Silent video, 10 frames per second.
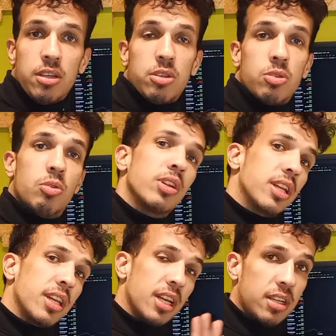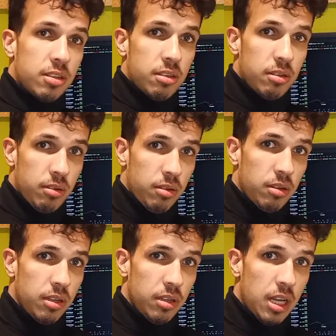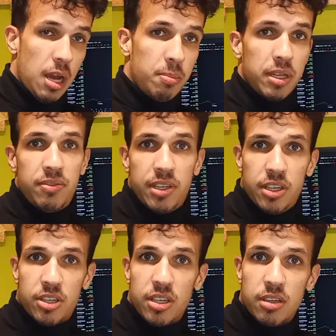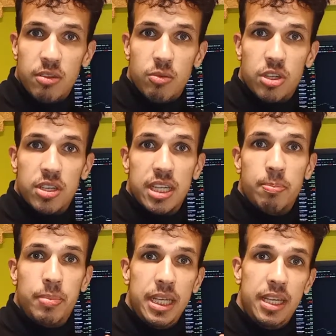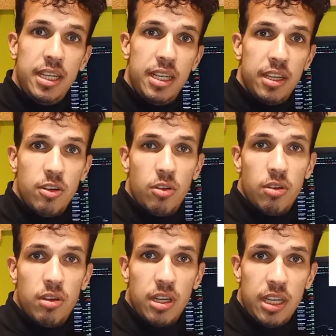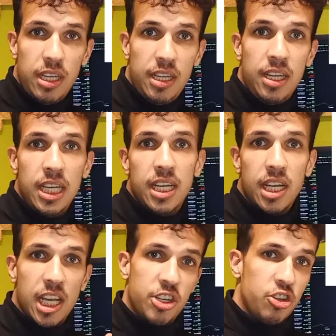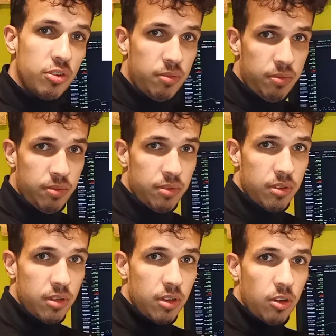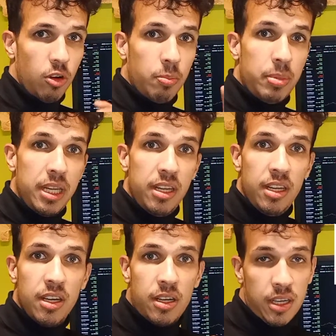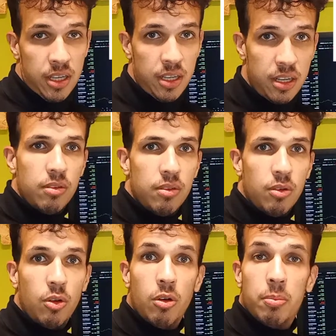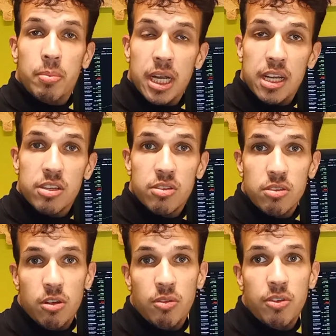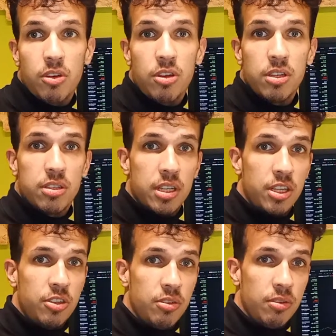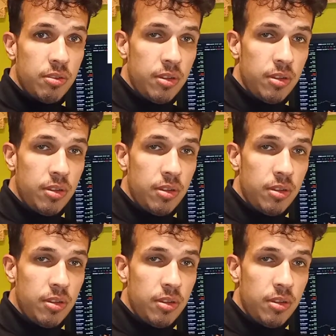us to the next abbreviation, which is the PE ratio, or PER, or price over earnings ratio.